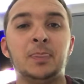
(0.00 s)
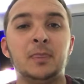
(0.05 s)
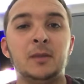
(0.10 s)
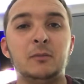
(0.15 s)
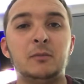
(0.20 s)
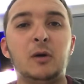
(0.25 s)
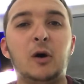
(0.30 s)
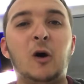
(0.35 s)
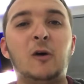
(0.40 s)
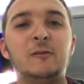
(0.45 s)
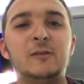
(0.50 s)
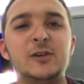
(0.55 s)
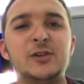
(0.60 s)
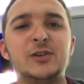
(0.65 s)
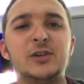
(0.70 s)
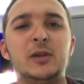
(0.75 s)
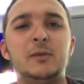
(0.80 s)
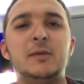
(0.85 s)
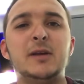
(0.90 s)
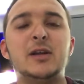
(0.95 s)
but
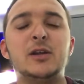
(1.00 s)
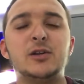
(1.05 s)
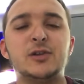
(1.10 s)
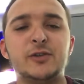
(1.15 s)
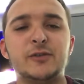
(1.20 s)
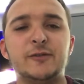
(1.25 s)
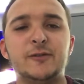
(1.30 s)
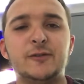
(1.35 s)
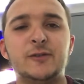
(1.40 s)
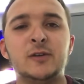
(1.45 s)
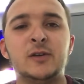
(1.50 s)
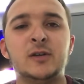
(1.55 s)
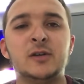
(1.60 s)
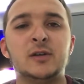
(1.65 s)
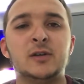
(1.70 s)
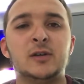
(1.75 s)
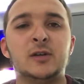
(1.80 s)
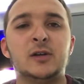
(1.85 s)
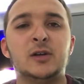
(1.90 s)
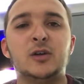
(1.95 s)
obviously because of
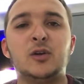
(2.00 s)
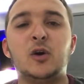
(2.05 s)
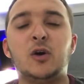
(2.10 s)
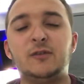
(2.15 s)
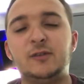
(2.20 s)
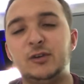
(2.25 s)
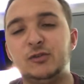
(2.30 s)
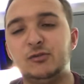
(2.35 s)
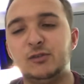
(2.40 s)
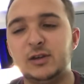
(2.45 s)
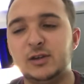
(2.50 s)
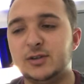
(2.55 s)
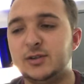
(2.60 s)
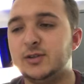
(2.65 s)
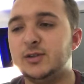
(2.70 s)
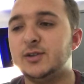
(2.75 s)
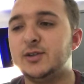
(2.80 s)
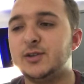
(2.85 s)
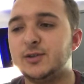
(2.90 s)
COVID reasons,